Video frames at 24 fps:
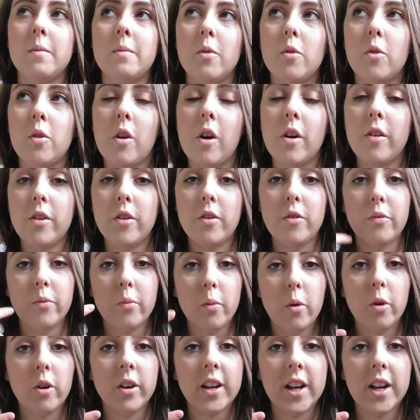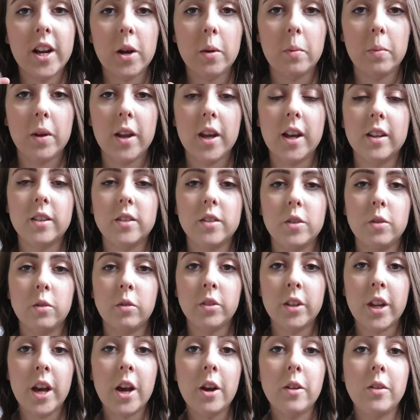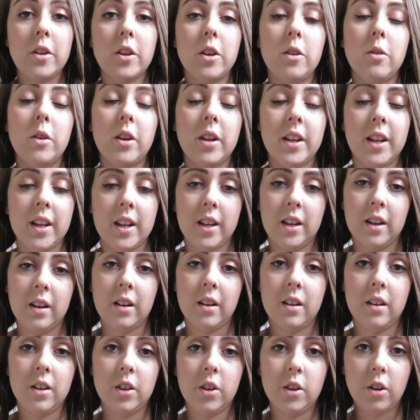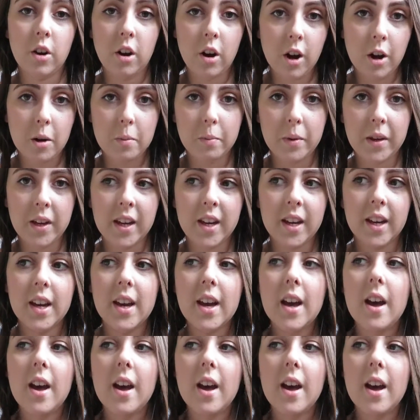or you've worn earplugs, you'll know that you can hear your heartbeat.